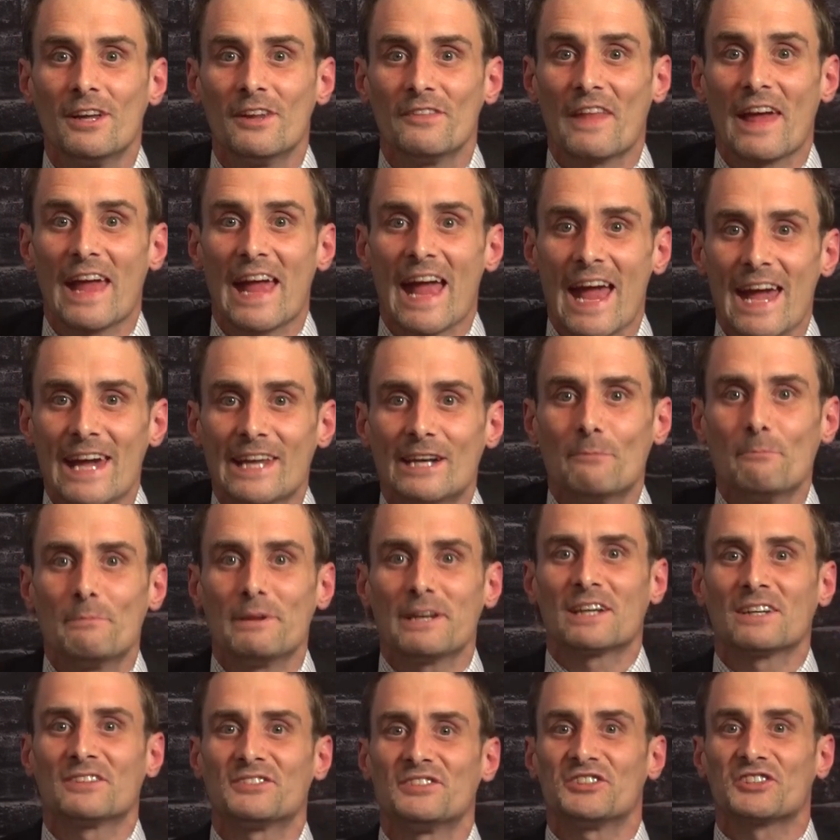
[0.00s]
They hate him
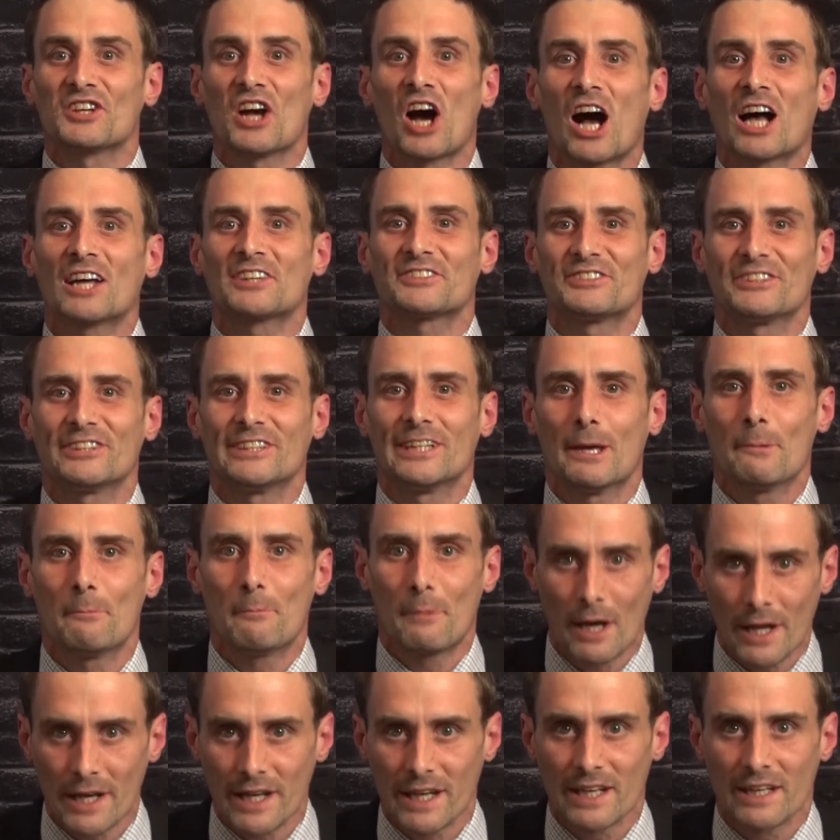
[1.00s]
because he's costing them
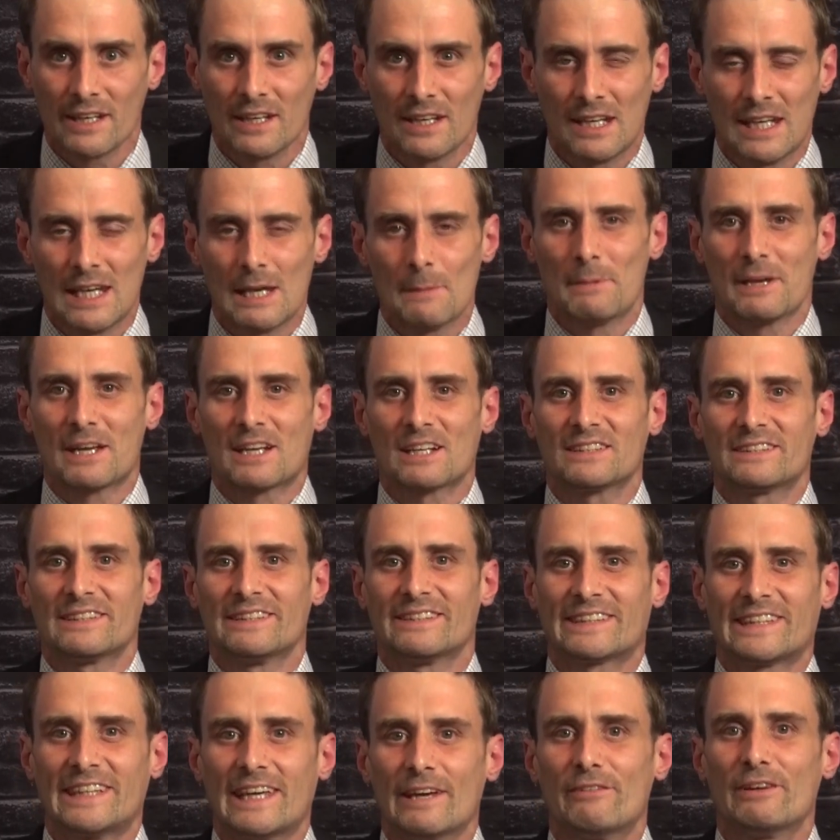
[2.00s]
money, because
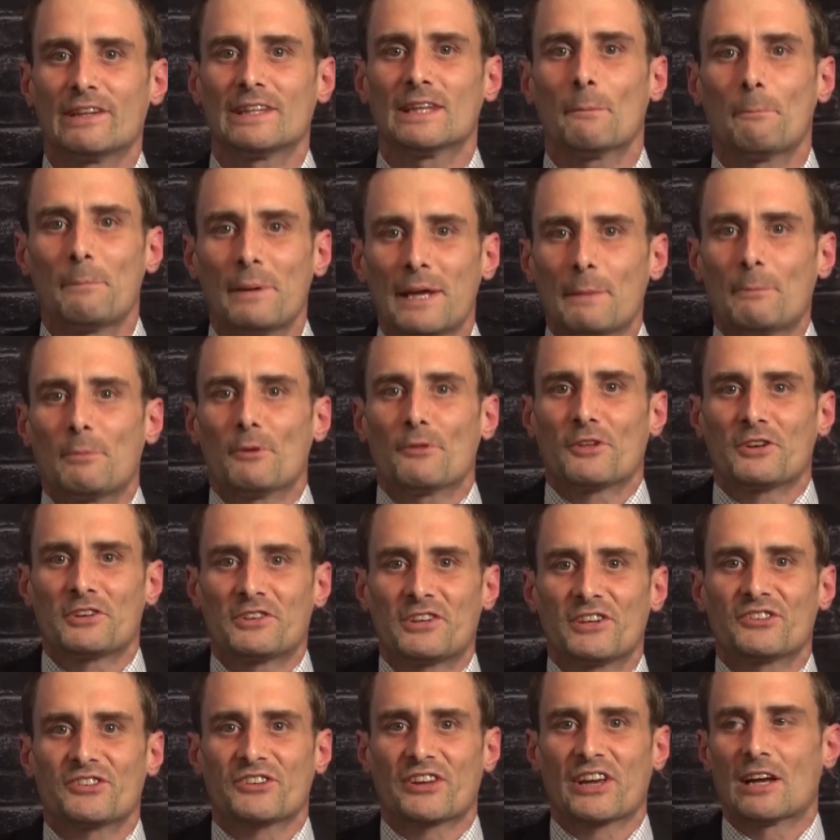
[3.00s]
he's giving the people the
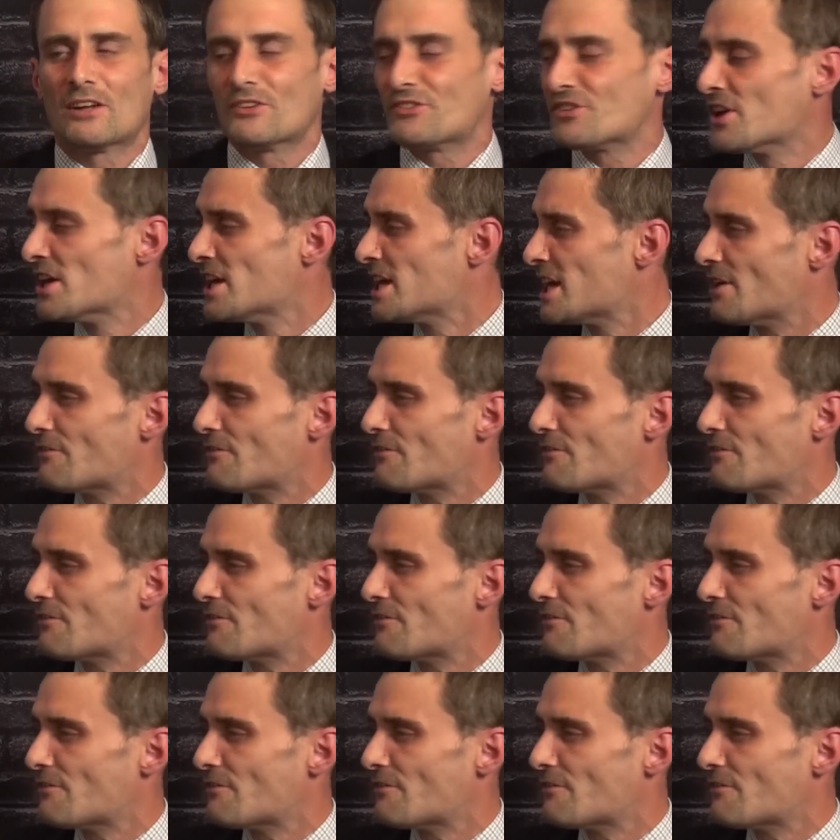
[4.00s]
discounts.